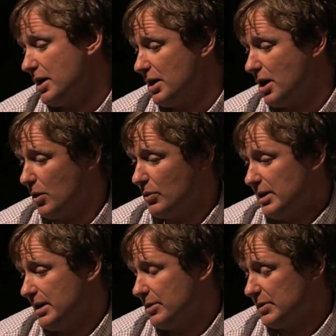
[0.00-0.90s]
you know,
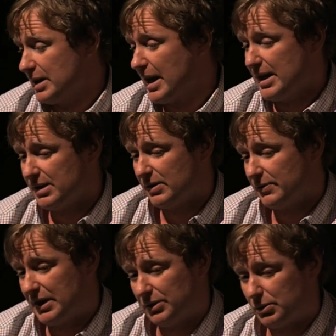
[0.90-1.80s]
it was a case
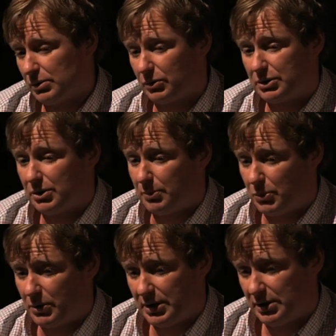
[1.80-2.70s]
of I just looked at the
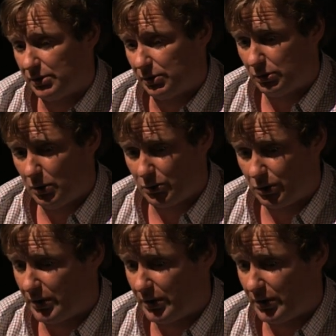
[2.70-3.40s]
book and there's just so much